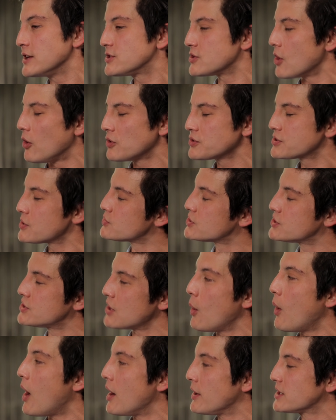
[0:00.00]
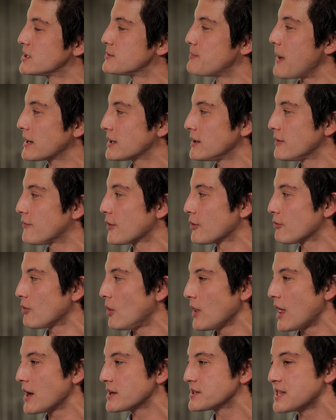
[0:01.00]
it's also so unexpected for
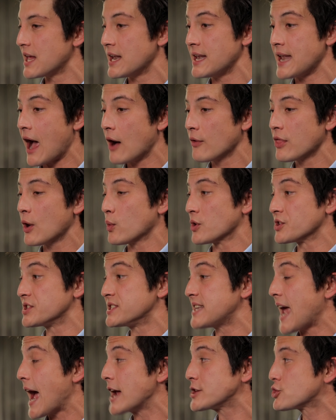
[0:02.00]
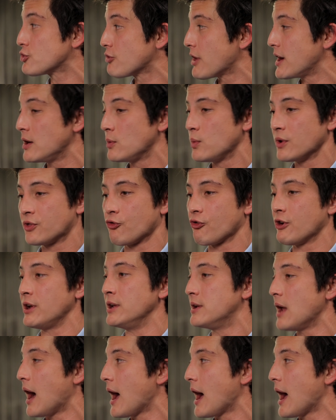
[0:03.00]
Rolex that now that we're saturated with green